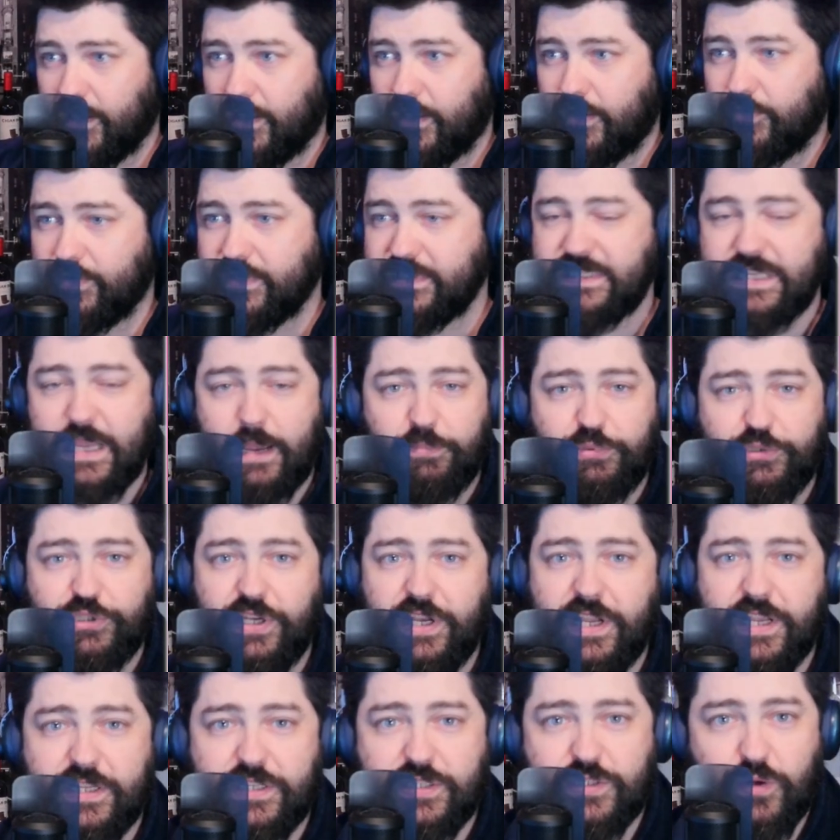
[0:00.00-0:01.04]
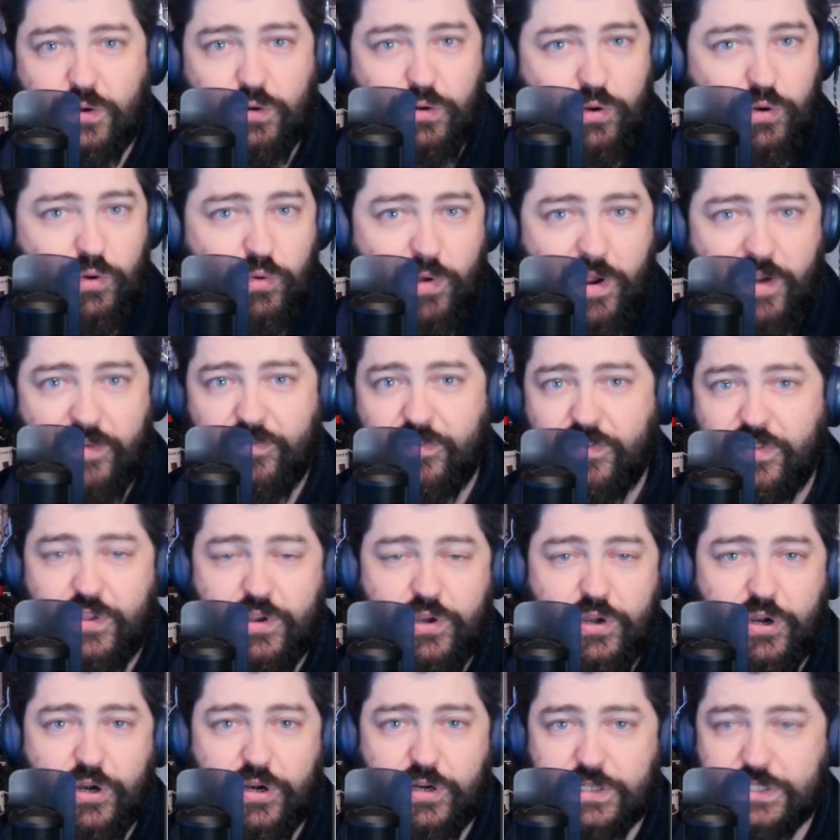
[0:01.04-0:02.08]
receptionist or whoever, the
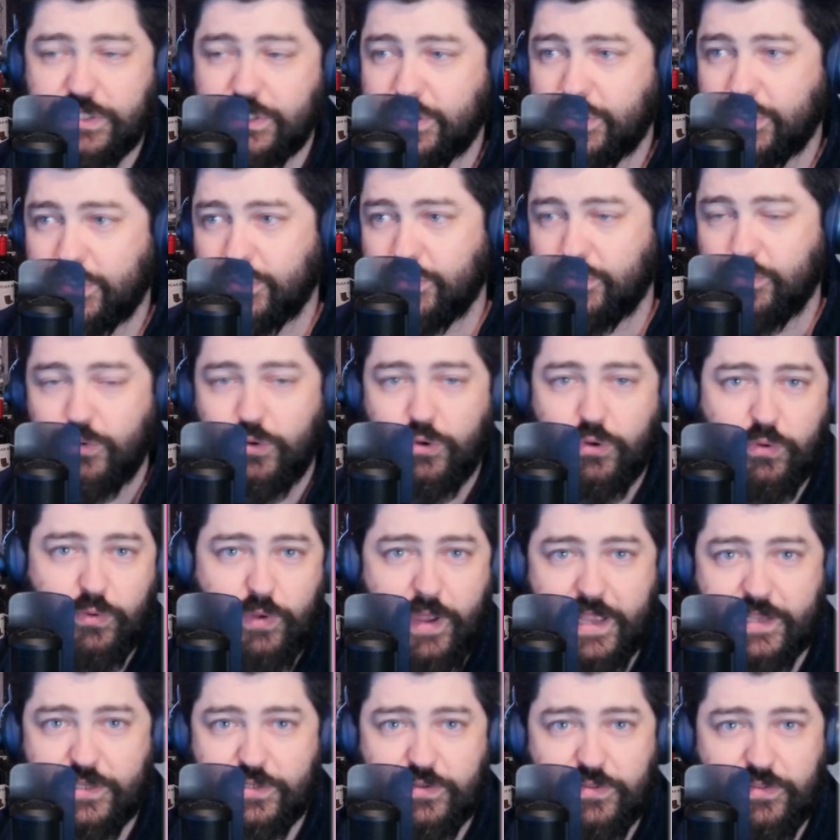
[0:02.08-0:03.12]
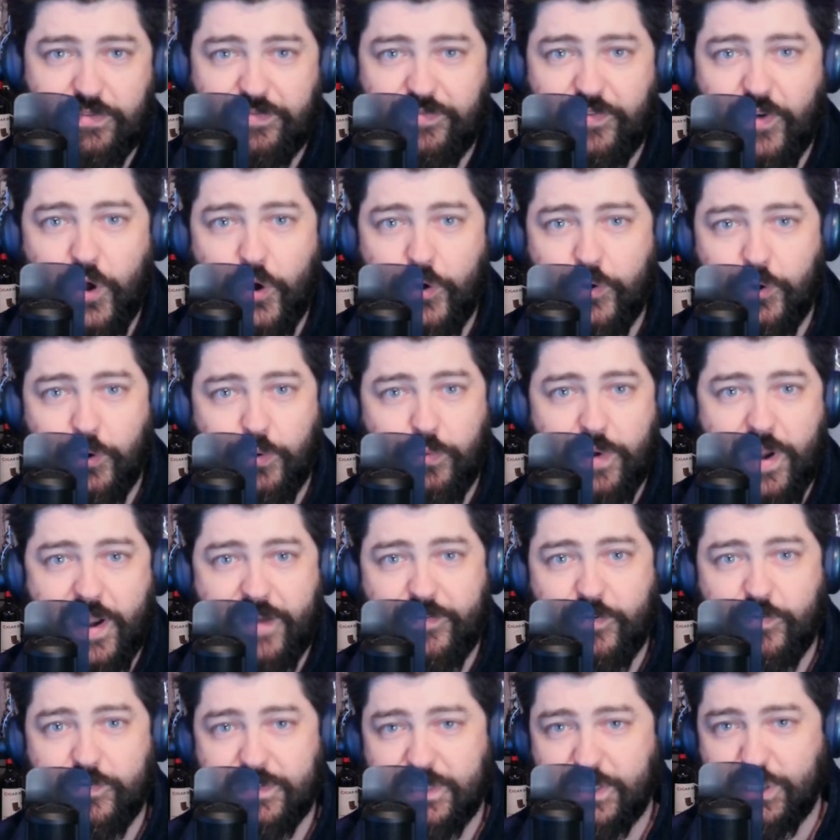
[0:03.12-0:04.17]
nurse who answered the phone or
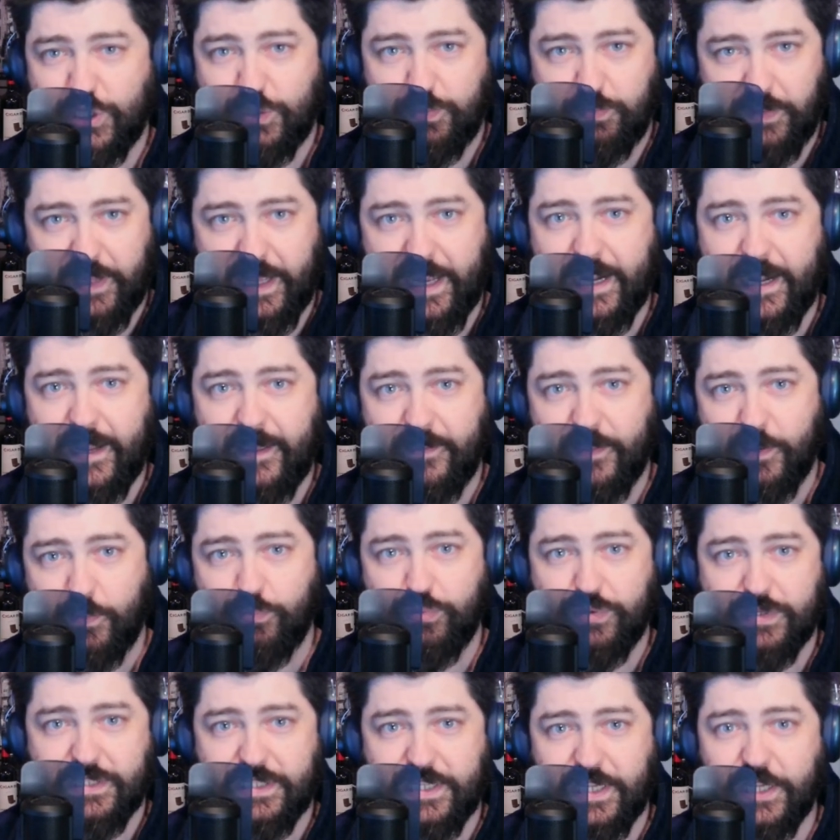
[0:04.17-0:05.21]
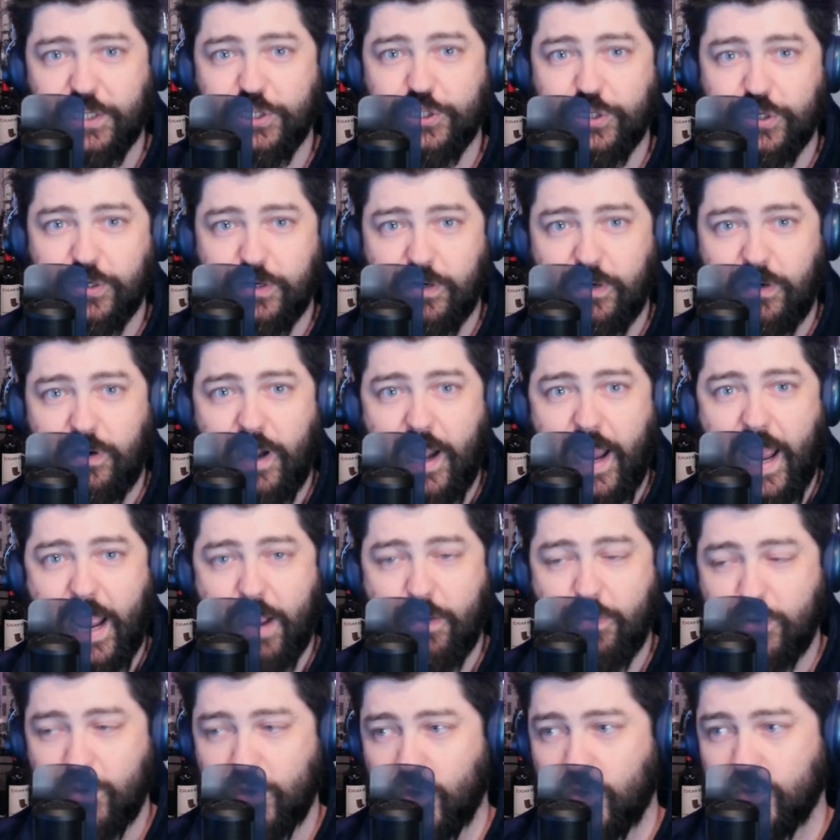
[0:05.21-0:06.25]
whatever, was explaining the procedure,
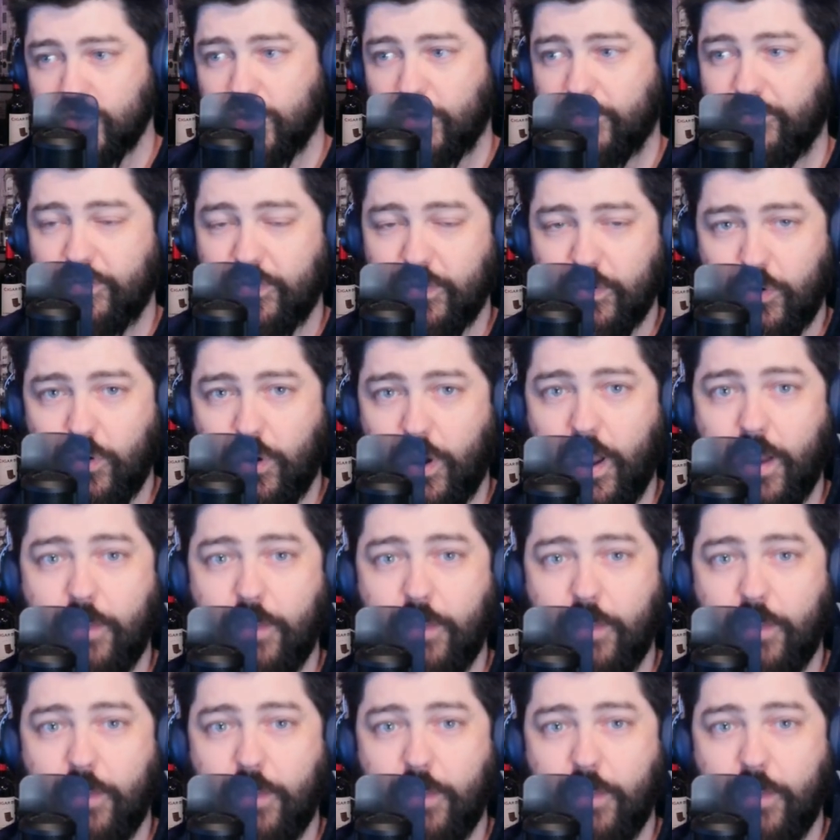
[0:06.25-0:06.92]
how it goes over the...